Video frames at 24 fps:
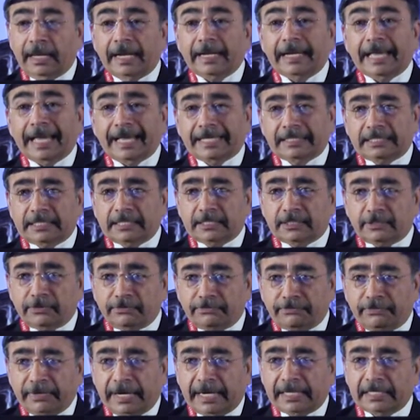And excess
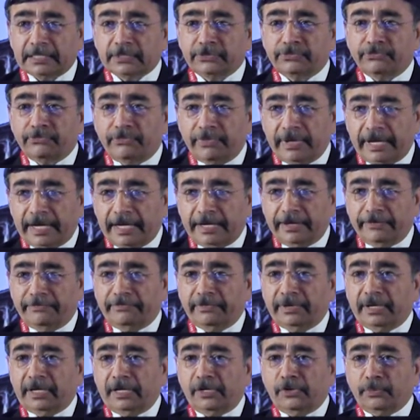of fat is very
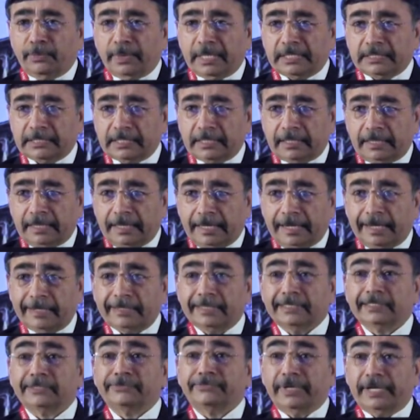difficult to measure
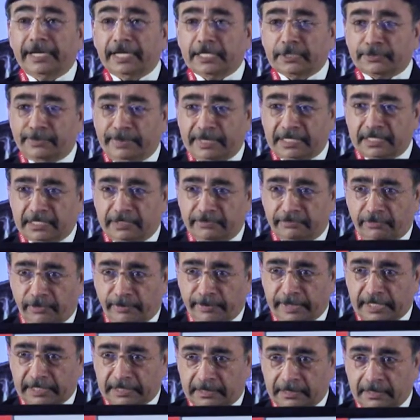and is very expensive to
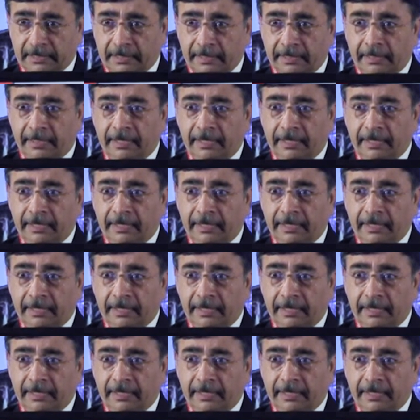measure.